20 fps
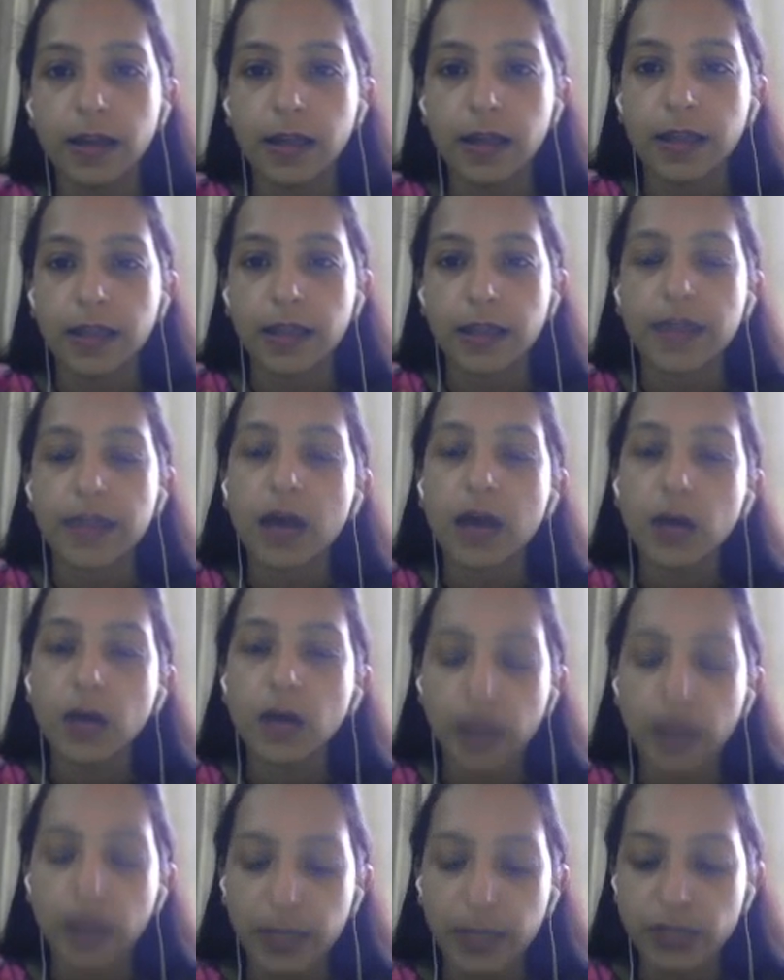Now
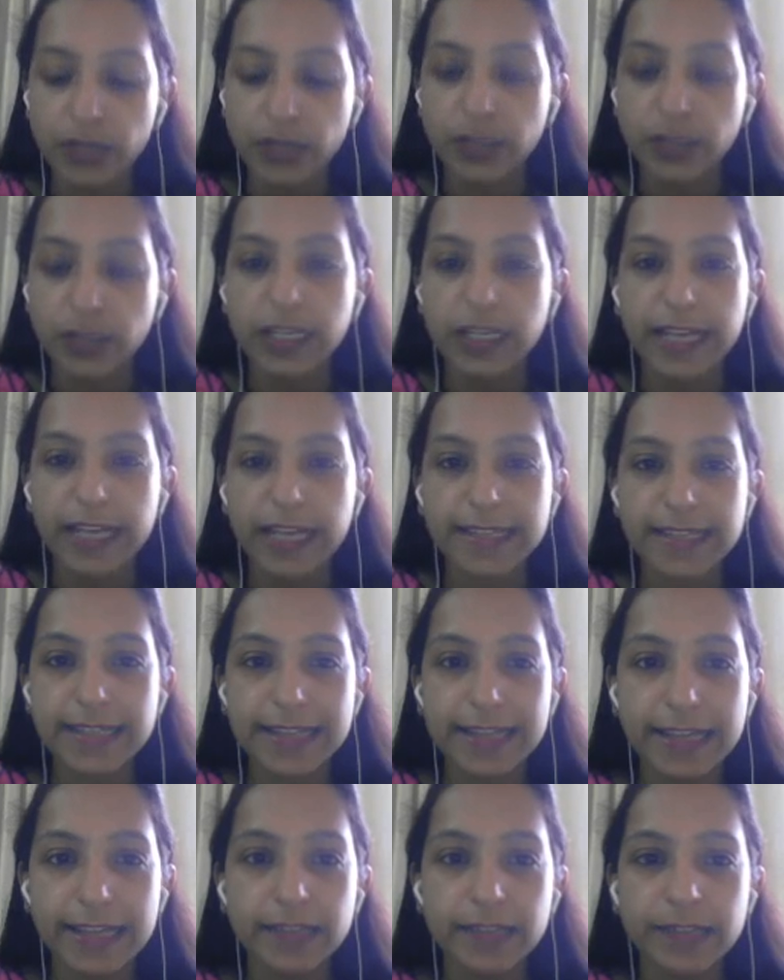coming to the next
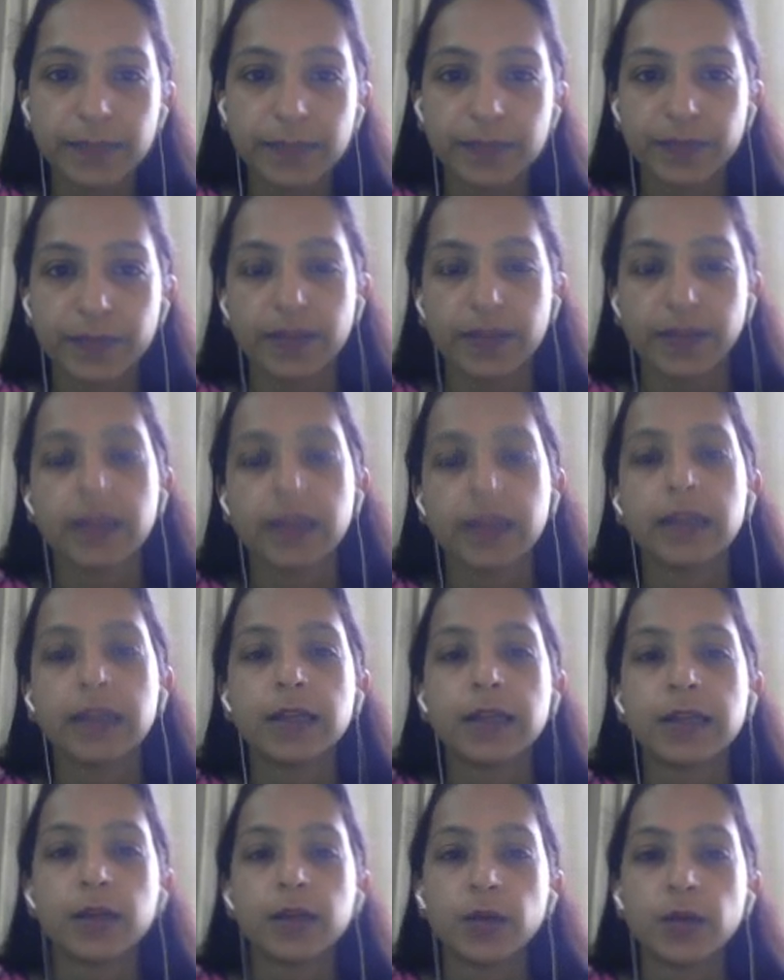slide,
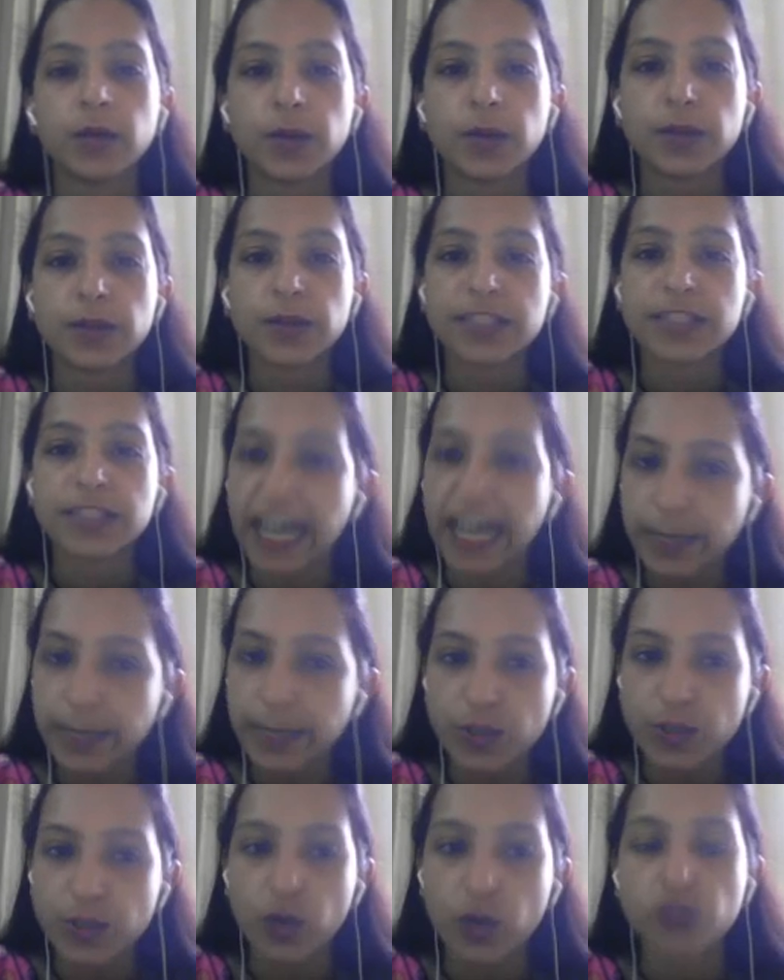types
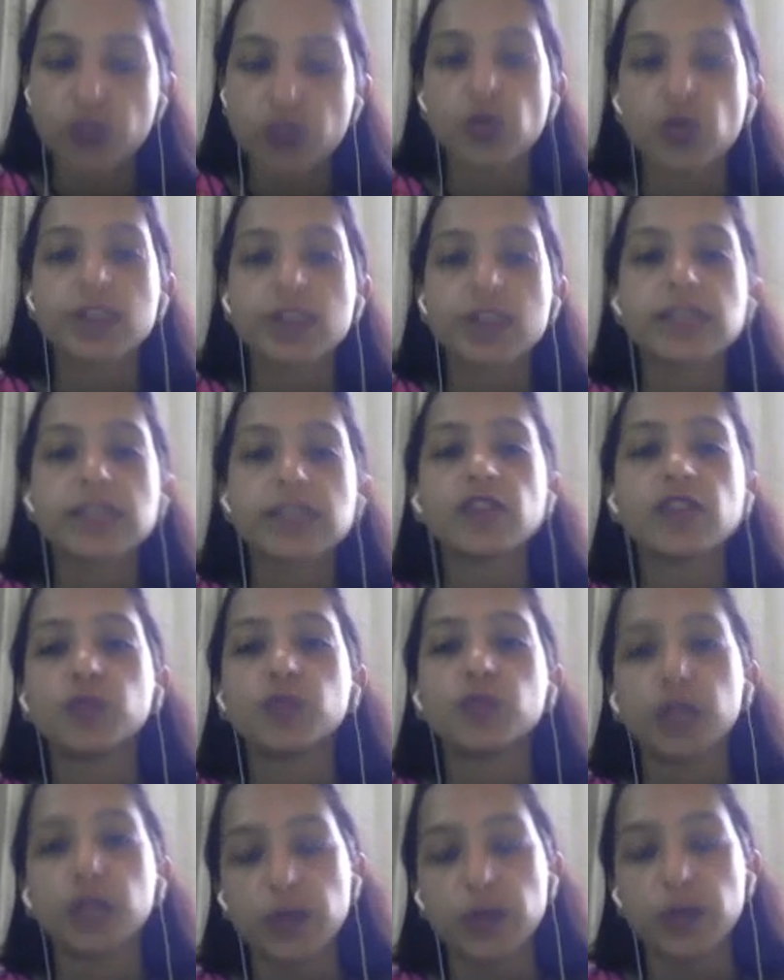or sources of
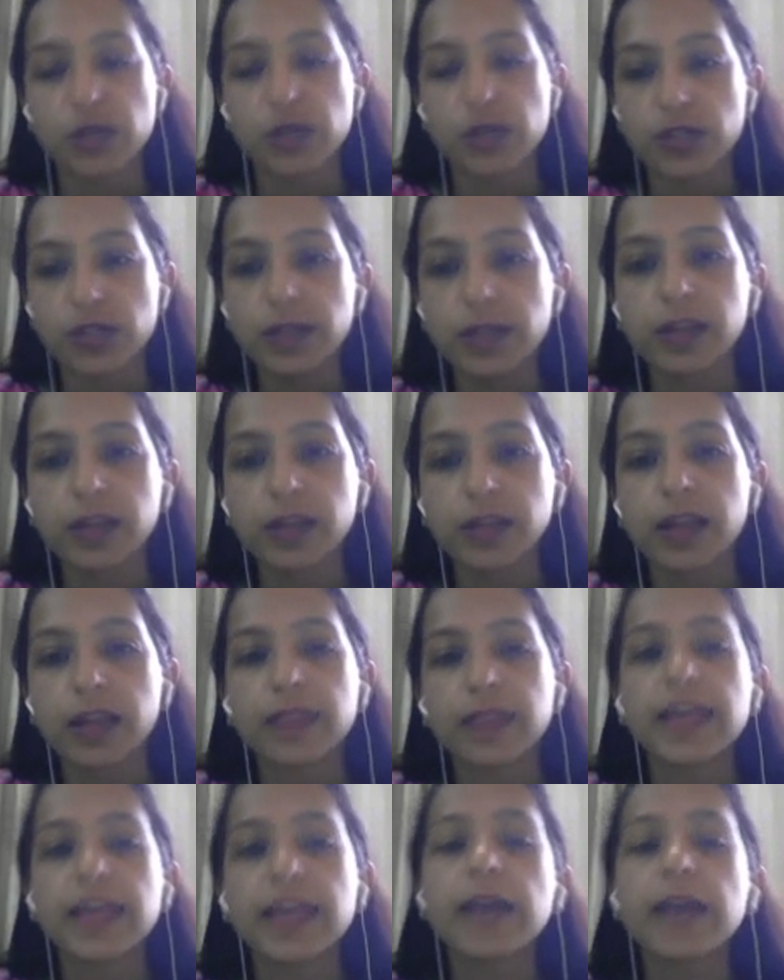motivation.
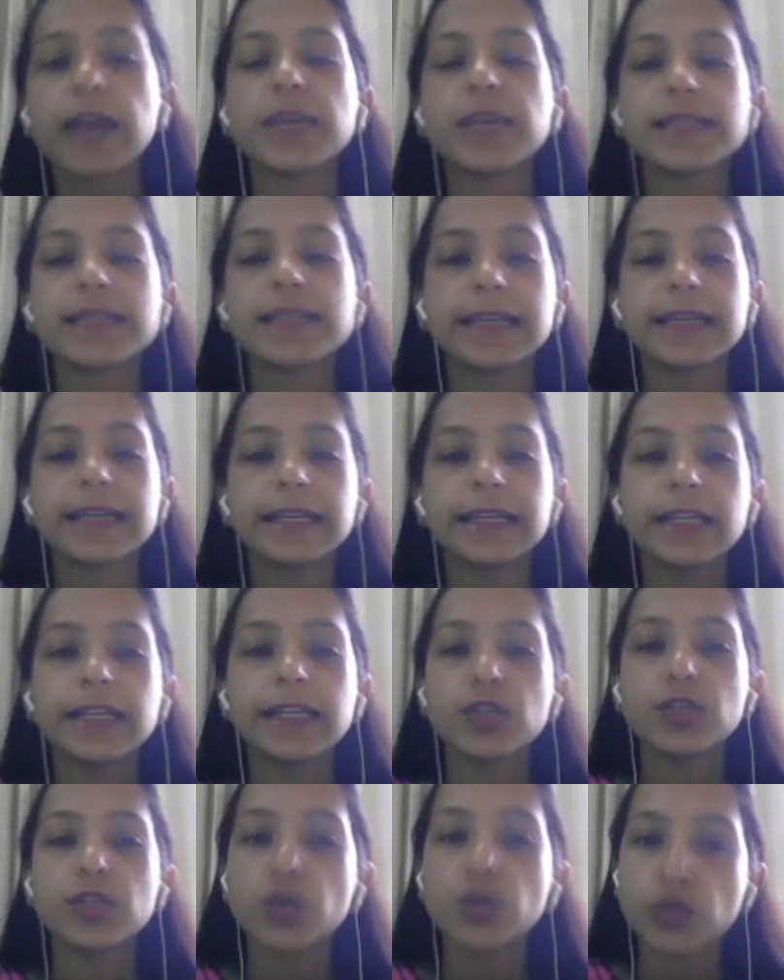There are basically
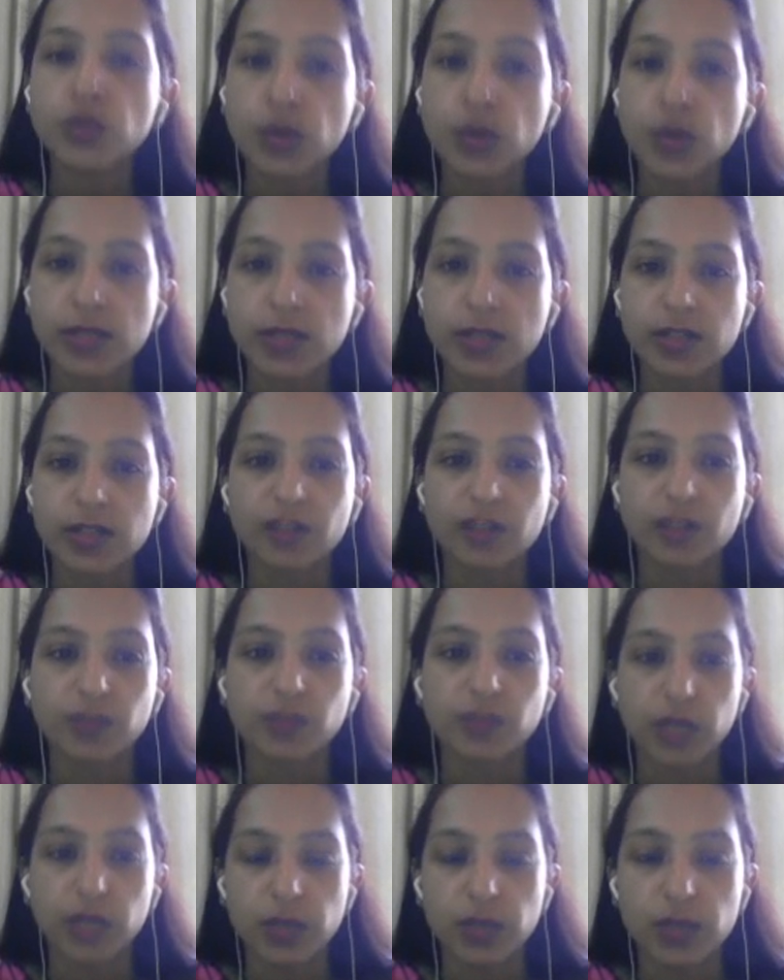two sources of
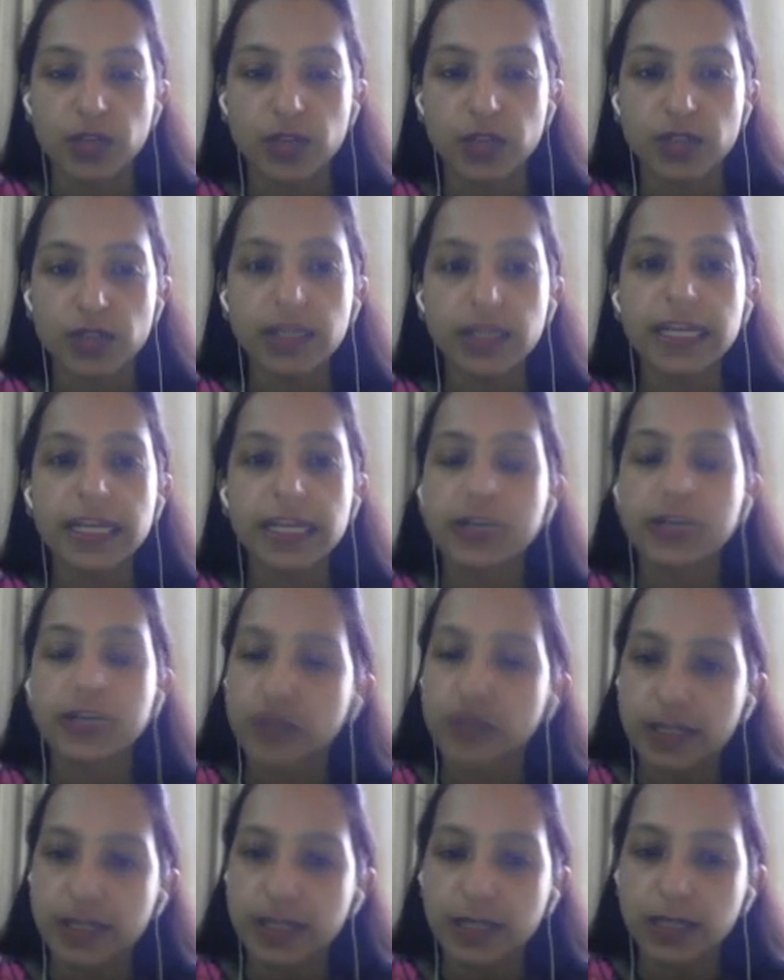motivation:
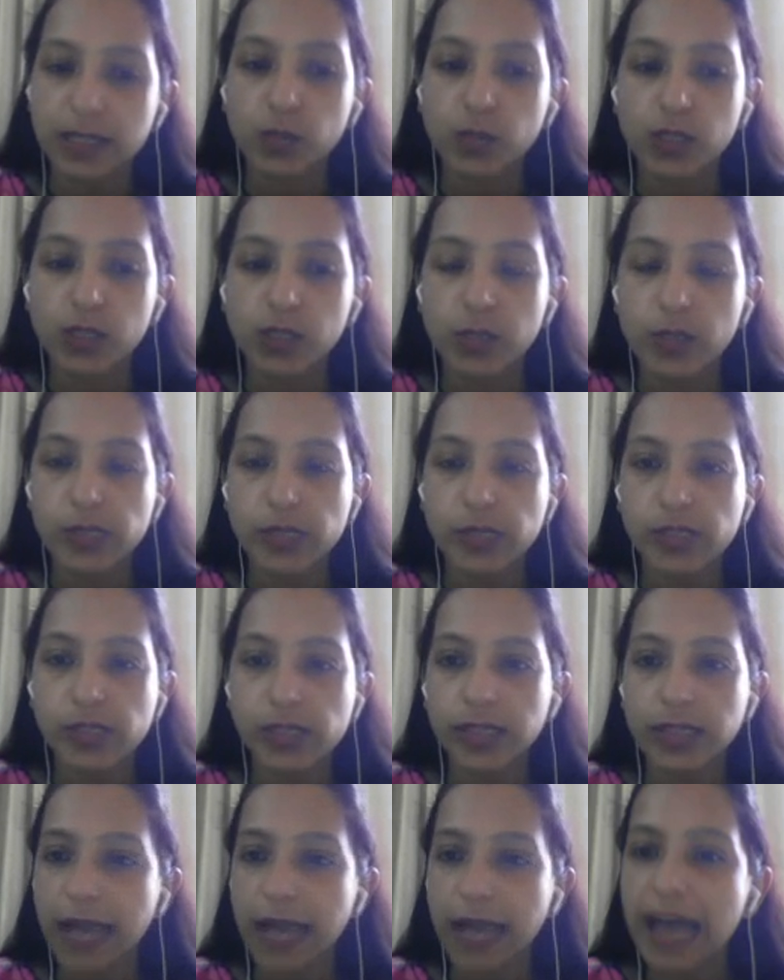intrinsic motivation
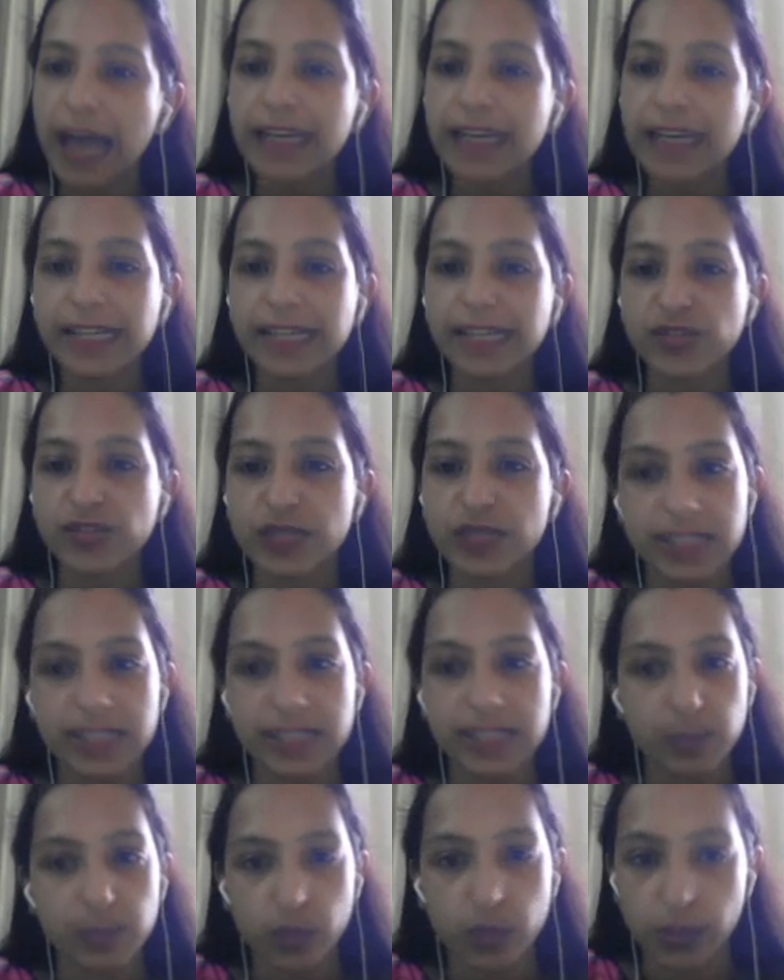and extrinsic
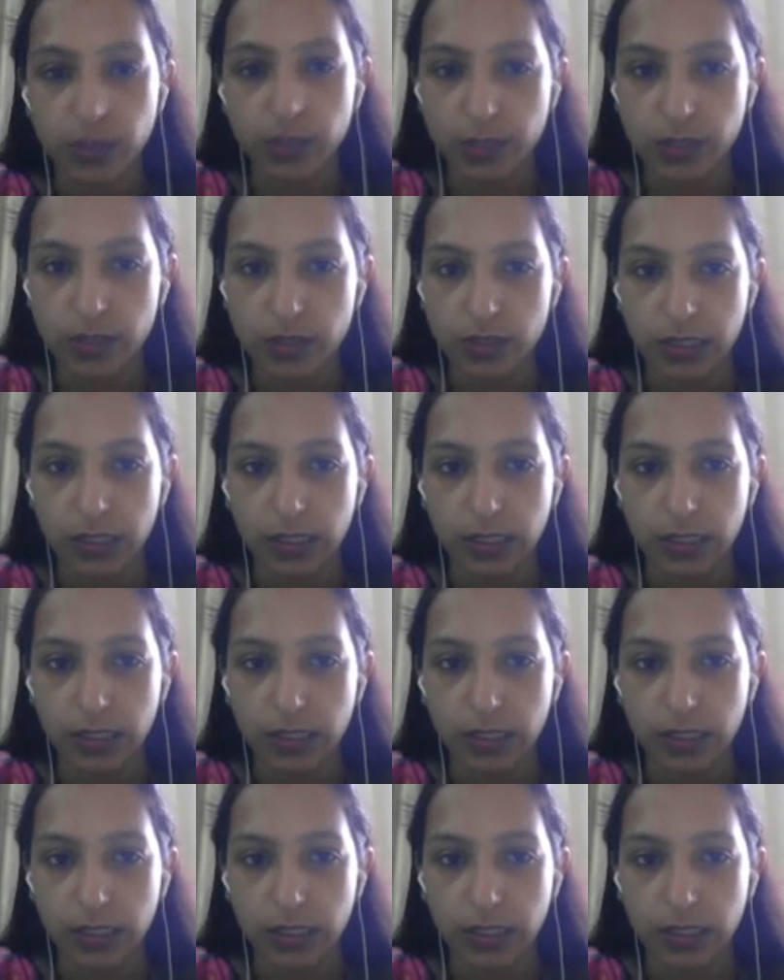motivation.